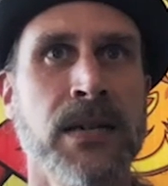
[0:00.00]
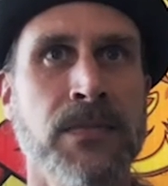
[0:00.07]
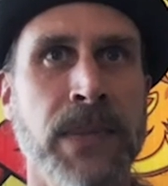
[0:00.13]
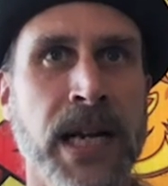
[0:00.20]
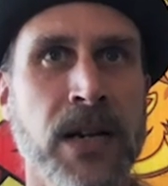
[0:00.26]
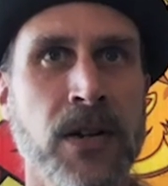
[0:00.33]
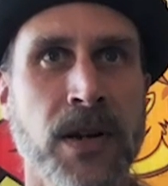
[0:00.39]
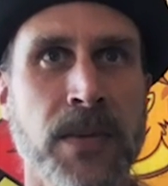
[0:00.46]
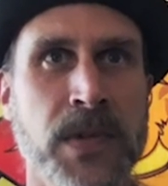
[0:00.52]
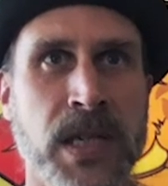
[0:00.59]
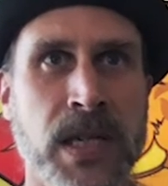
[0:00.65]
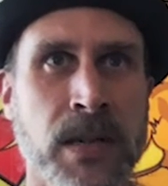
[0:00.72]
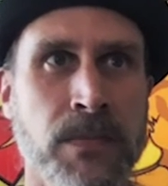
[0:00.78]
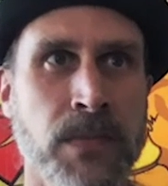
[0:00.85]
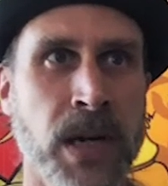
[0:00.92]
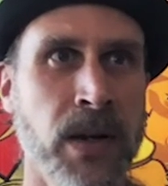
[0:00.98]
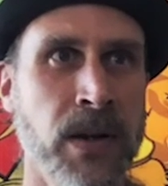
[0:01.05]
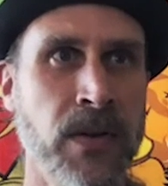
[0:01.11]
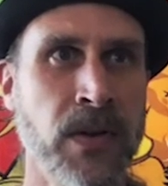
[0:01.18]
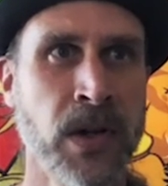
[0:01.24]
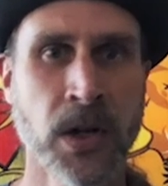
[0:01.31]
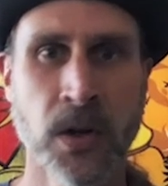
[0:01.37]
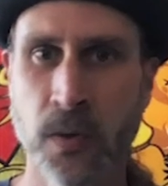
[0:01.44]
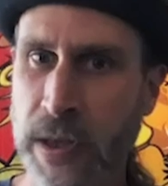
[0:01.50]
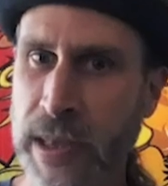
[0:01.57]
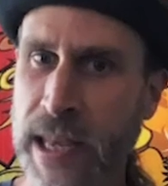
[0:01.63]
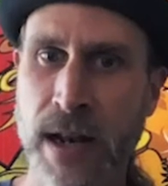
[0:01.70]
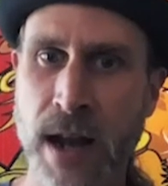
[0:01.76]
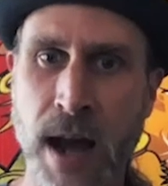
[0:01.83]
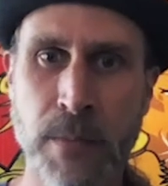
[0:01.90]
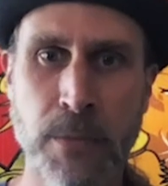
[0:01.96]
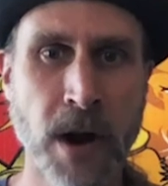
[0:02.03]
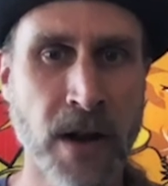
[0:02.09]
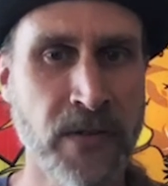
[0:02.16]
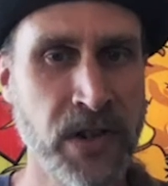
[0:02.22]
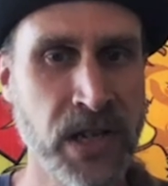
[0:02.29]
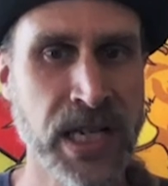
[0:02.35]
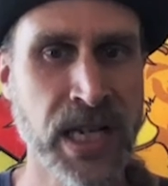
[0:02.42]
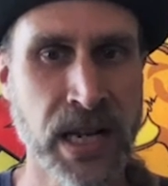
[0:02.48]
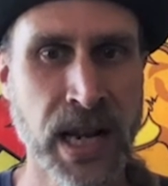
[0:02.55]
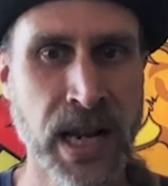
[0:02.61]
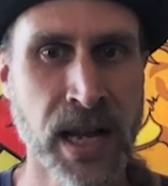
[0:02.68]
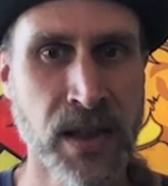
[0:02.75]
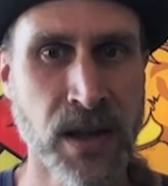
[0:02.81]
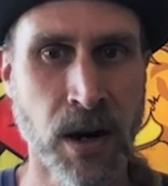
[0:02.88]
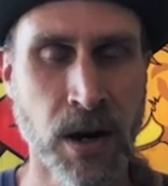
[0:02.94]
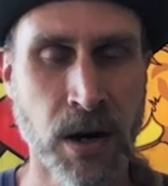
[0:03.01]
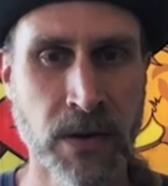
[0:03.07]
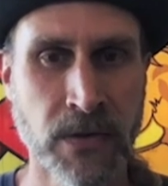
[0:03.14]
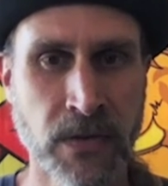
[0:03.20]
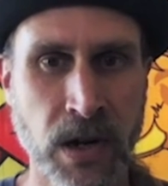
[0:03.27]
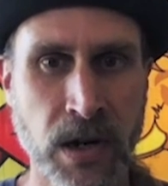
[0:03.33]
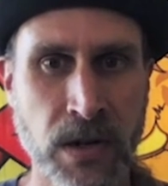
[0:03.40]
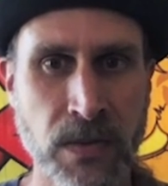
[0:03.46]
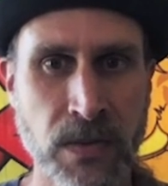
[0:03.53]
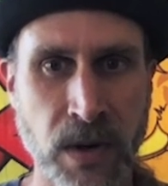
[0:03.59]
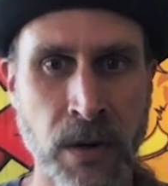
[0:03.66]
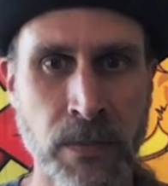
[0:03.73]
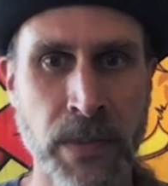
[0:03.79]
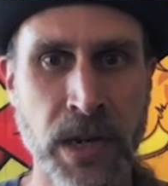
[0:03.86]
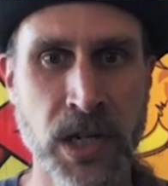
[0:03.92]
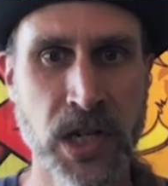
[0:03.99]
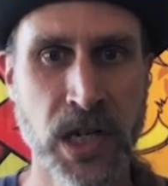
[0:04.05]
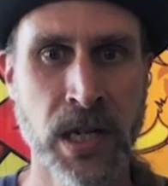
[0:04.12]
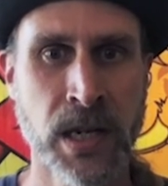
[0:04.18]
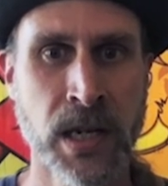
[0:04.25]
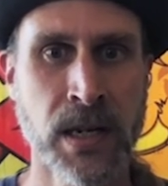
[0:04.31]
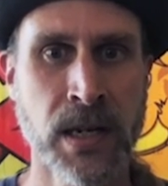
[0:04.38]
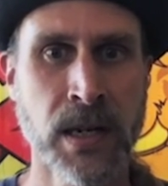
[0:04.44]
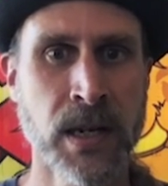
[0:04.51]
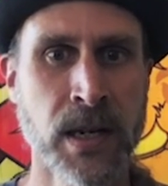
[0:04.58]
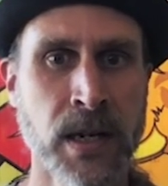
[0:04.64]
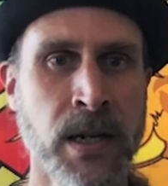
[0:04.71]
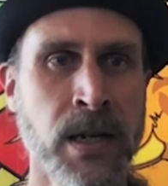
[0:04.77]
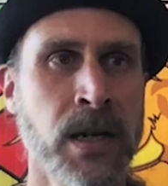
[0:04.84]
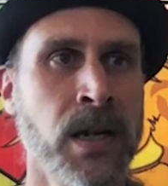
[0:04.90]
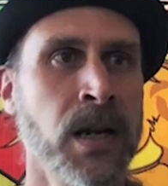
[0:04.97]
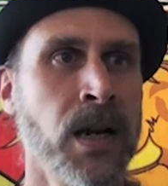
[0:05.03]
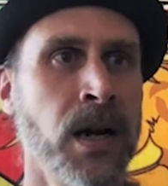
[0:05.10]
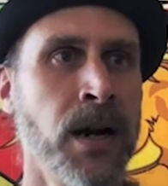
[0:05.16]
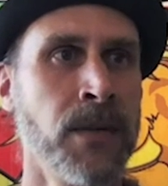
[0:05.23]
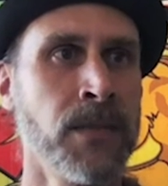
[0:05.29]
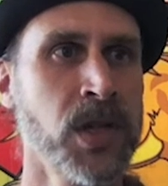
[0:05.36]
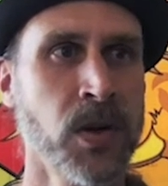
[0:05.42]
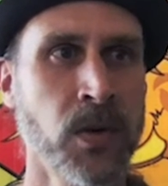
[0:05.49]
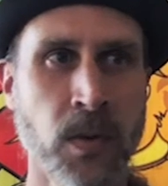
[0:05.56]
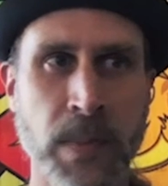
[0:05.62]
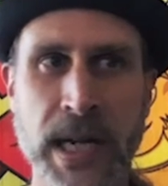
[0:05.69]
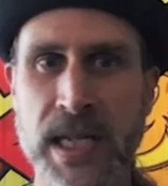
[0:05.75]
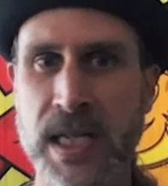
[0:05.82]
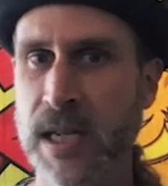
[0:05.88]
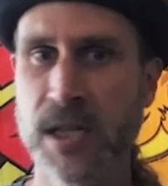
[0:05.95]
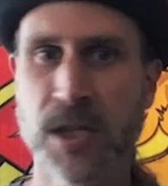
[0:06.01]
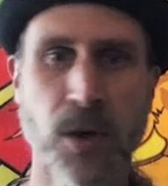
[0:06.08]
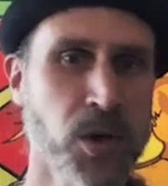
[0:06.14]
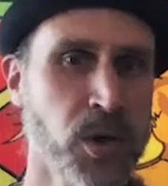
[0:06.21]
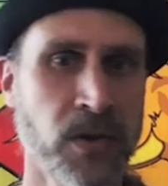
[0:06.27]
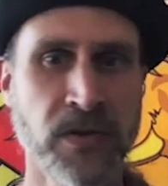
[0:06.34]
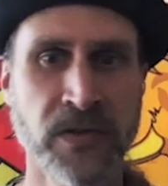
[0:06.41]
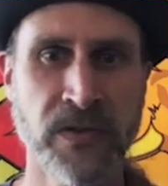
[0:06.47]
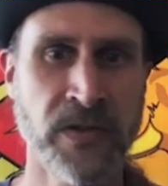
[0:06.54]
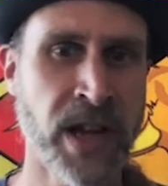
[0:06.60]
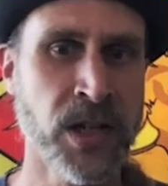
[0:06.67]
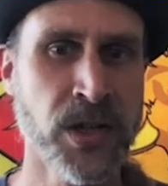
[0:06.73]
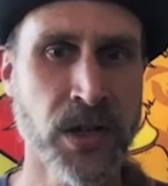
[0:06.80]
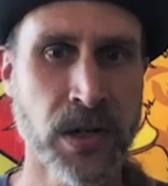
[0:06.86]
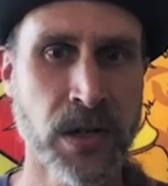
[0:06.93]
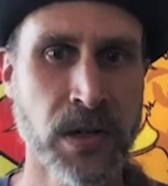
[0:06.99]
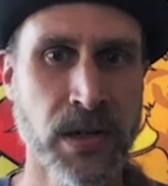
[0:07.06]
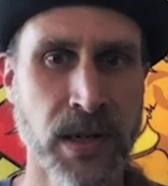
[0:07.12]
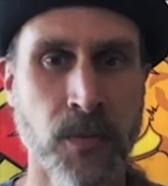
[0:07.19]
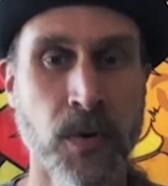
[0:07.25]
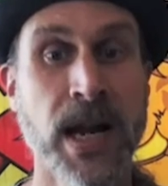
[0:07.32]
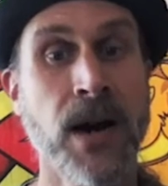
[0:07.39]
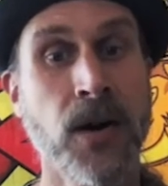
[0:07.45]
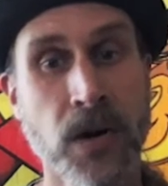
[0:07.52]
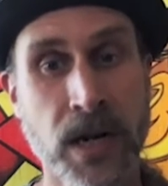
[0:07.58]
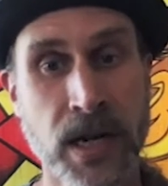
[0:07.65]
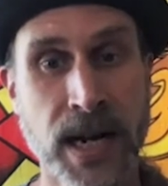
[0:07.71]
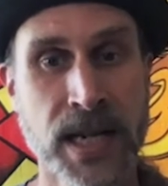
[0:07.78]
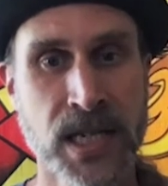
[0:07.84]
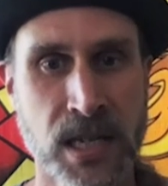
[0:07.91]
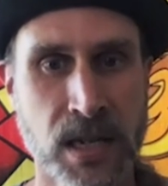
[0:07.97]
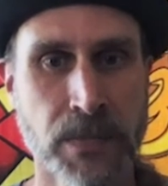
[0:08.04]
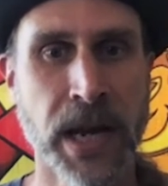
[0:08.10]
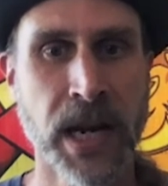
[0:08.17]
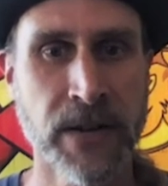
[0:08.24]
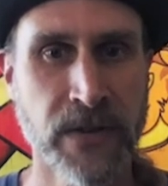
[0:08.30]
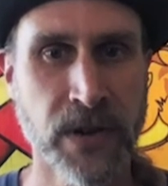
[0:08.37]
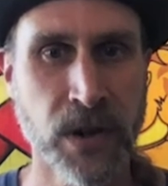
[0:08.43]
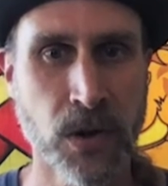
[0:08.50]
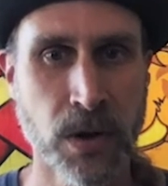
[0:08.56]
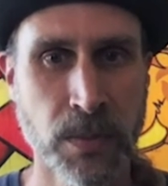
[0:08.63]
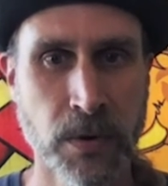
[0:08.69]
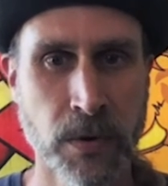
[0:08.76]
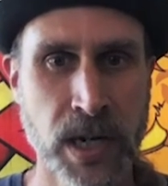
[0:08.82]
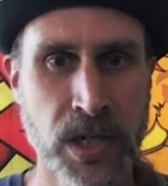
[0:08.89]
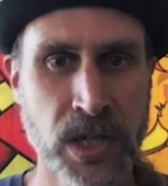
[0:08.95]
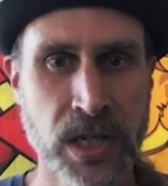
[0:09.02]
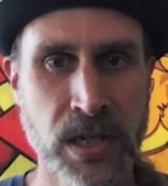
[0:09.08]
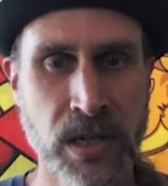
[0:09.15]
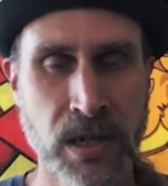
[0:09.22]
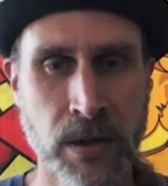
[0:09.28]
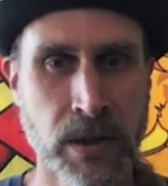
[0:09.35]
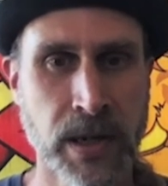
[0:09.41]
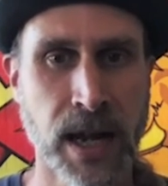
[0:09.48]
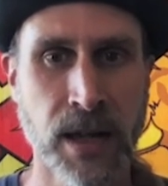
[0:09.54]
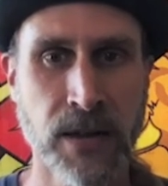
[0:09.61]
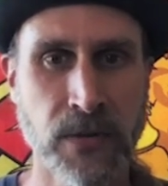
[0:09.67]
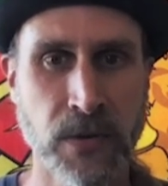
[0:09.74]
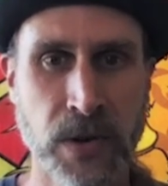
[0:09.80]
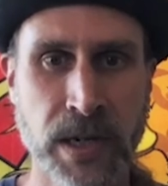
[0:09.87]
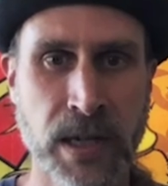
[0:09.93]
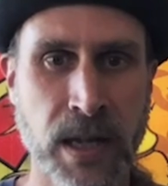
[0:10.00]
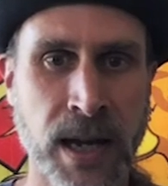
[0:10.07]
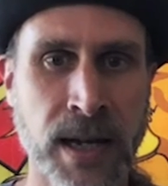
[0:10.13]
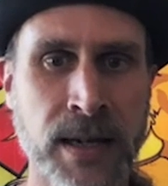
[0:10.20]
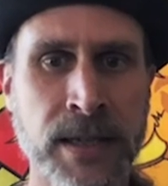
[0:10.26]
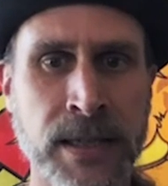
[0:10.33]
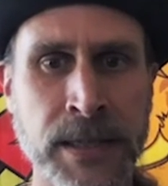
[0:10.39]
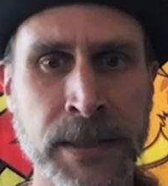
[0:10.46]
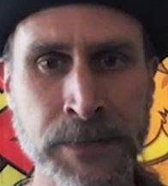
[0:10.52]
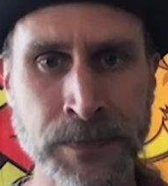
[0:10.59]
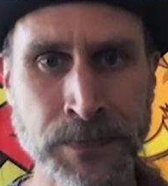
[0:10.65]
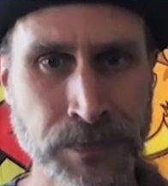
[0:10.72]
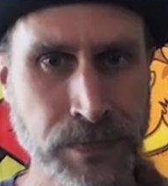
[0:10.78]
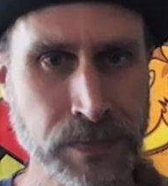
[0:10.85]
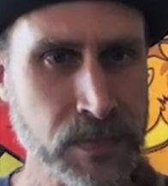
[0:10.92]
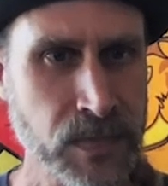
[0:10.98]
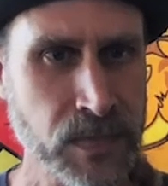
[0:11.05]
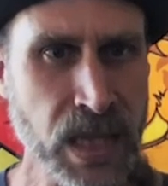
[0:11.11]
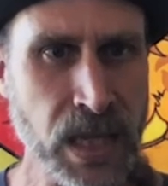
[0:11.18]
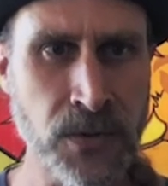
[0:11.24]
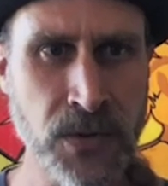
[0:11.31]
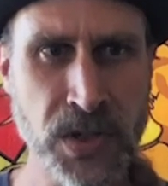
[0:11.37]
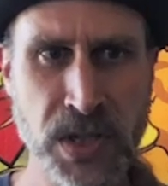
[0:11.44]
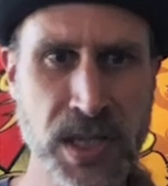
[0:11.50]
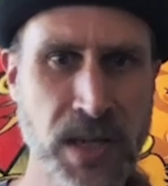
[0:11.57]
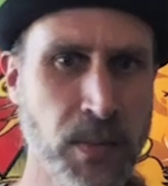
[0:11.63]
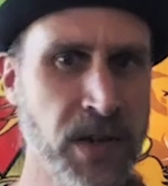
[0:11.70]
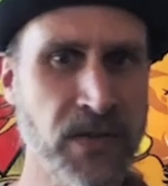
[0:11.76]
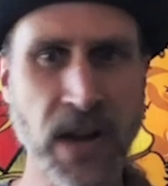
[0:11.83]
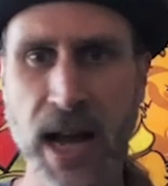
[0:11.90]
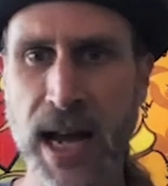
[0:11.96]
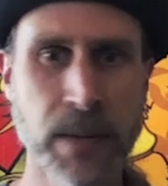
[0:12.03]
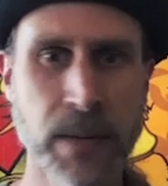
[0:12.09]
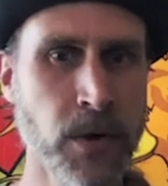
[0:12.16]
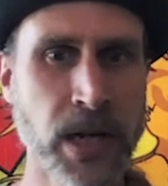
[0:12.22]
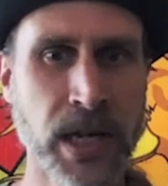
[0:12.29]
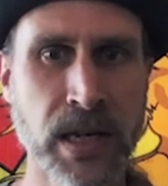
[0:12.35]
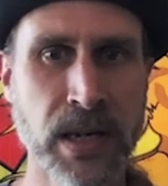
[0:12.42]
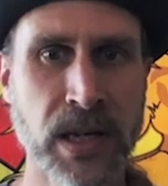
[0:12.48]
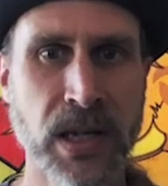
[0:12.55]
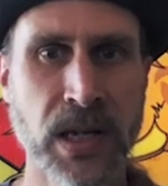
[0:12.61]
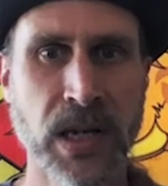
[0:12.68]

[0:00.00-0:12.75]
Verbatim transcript: bankruptcy, but with that nonprofit DNA at the heart of our mission. And so we're basically a social venture, and we're now organized as a benefit corporation under California law, which is somewhat of a hybrid.